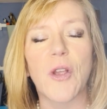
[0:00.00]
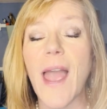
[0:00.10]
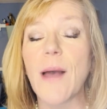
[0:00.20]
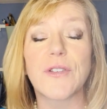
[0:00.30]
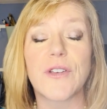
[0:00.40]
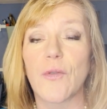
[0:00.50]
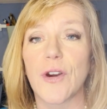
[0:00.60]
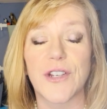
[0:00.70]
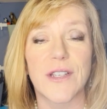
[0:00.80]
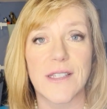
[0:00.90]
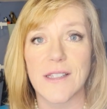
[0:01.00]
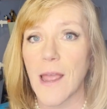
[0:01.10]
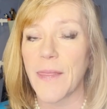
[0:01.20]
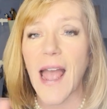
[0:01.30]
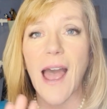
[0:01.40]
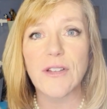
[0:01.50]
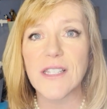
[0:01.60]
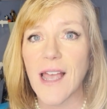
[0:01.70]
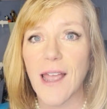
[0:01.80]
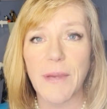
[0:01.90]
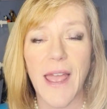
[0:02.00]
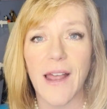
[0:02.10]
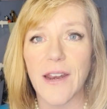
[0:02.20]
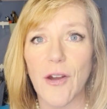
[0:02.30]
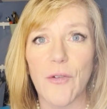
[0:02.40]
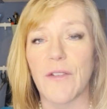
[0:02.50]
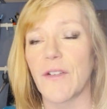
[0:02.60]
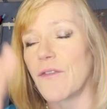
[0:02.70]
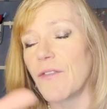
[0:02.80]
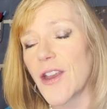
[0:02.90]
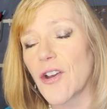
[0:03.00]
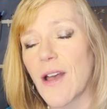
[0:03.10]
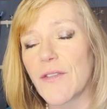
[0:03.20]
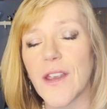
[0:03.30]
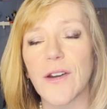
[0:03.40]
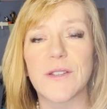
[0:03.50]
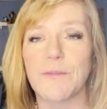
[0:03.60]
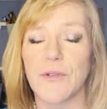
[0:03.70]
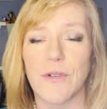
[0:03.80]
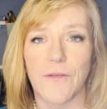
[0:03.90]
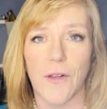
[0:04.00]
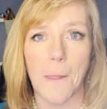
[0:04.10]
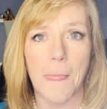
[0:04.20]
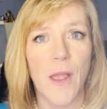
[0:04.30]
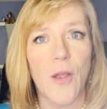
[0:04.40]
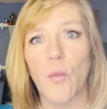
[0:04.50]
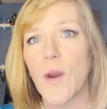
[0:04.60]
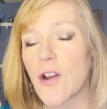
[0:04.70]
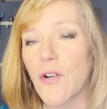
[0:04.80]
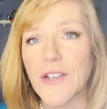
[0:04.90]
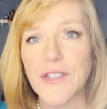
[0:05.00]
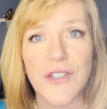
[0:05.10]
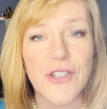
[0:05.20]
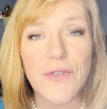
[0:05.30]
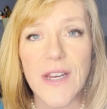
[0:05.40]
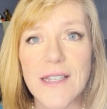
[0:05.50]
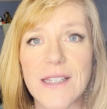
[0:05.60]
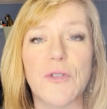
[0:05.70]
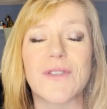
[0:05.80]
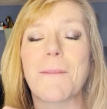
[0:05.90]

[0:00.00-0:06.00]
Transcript: Absolutely gorgeous. And the outside patio, they have a fire out there. It's beautiful. Right across the street, the most